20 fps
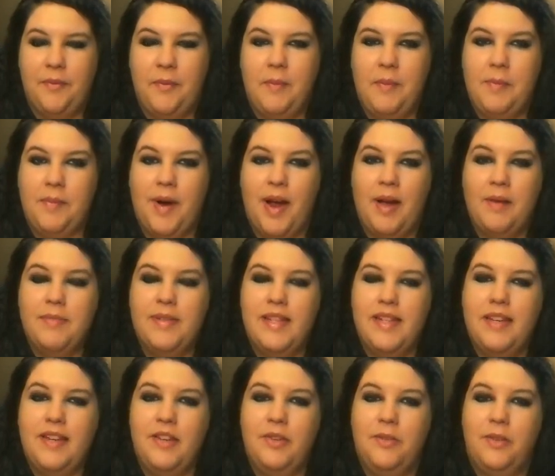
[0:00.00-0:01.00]
Remember, I'm
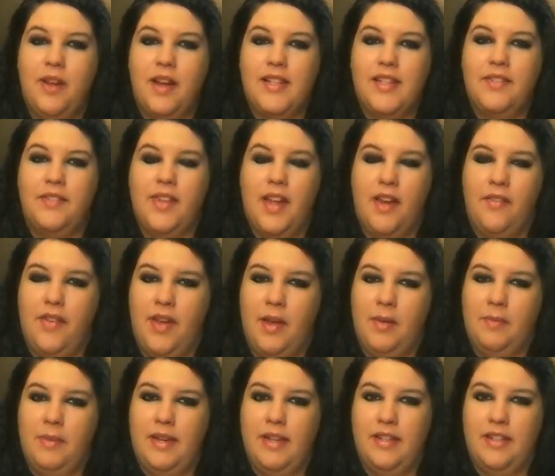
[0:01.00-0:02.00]
sending you lots of love
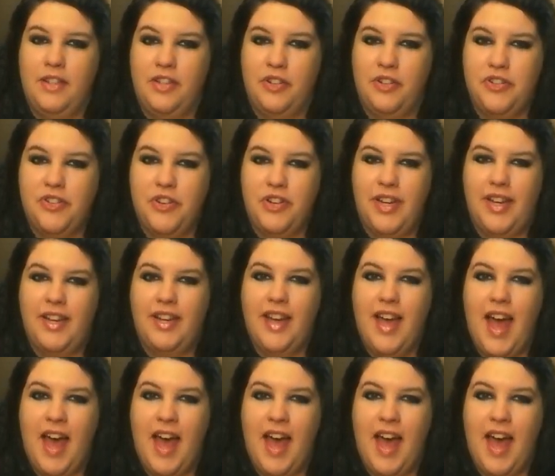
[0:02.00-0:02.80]
and peace to your journey.